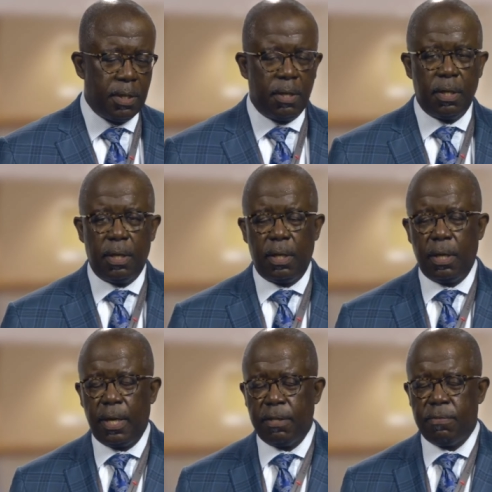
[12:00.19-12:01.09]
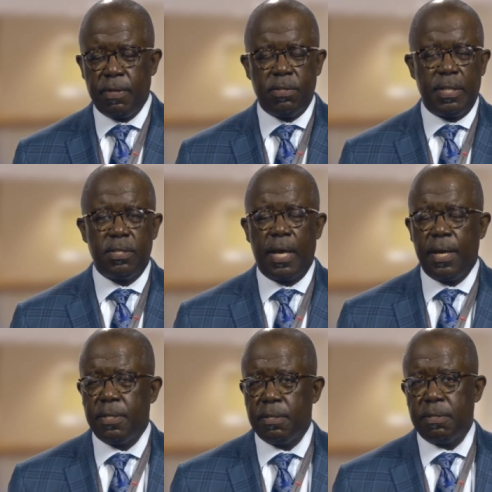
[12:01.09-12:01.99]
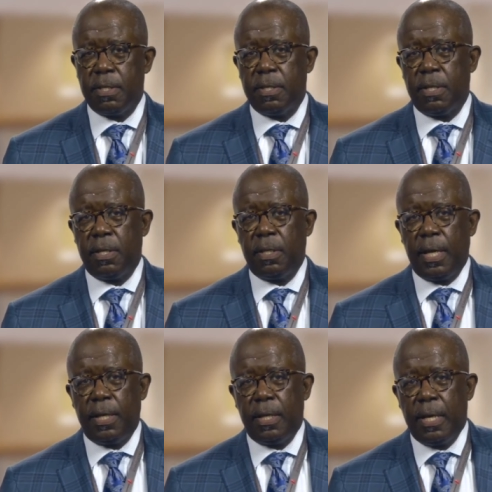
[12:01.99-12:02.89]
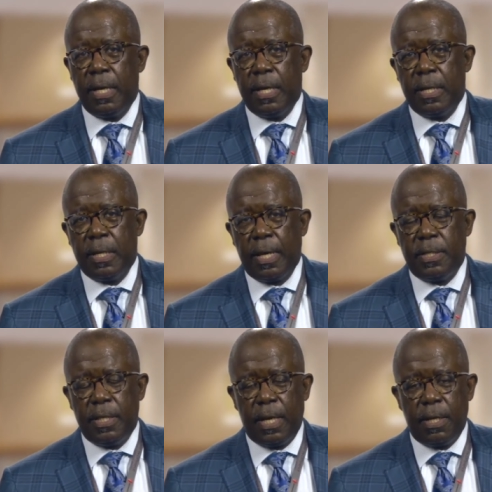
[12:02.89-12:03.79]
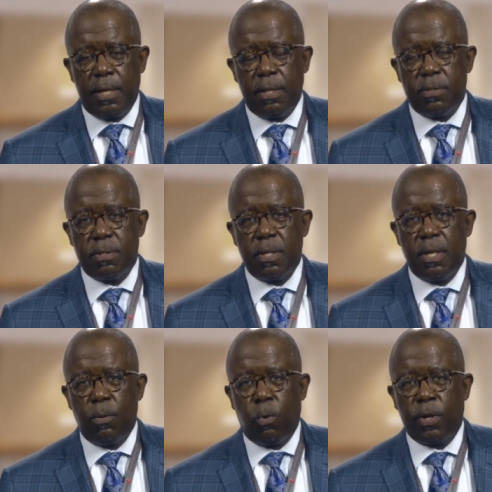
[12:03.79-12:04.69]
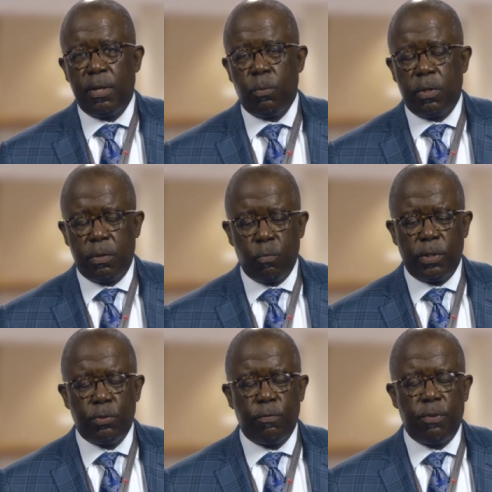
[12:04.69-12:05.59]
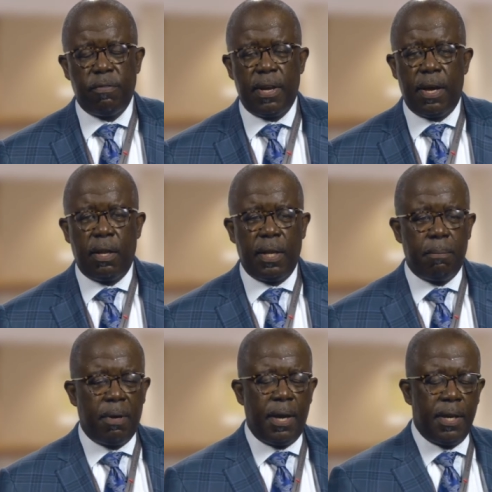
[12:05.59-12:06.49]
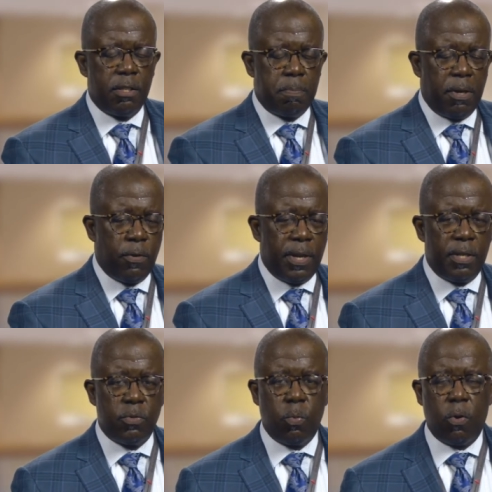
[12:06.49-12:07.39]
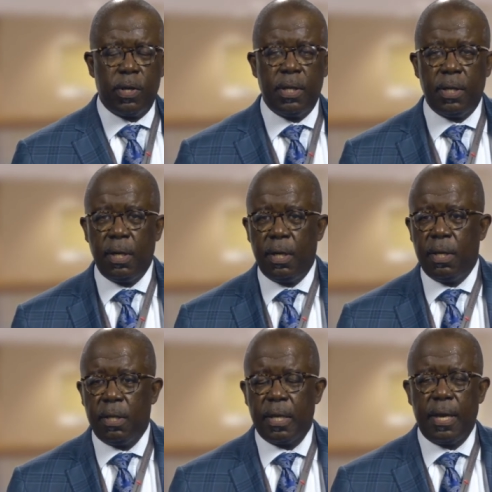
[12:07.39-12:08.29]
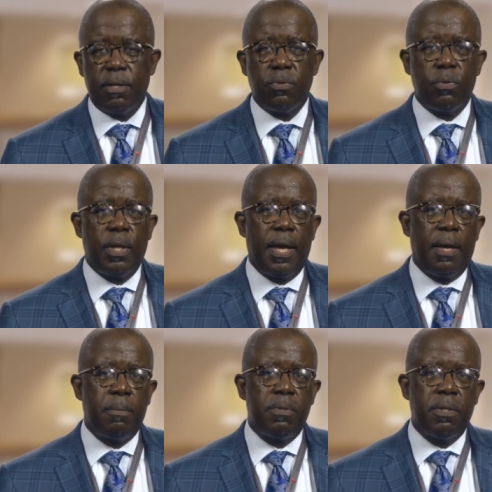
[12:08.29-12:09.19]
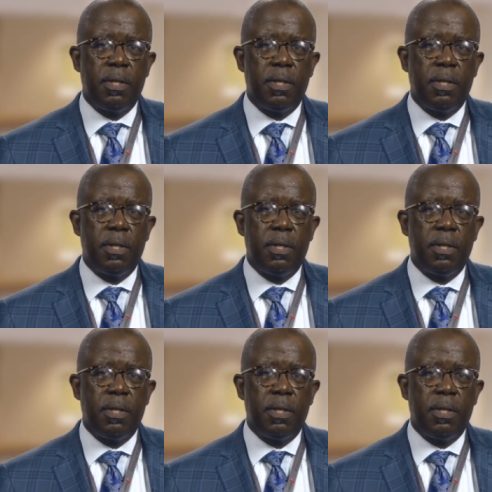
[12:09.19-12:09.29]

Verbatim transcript: in the, as a visiting scientist in the late 1980s, working with Richard Flavell, and my experience working in the cancer labs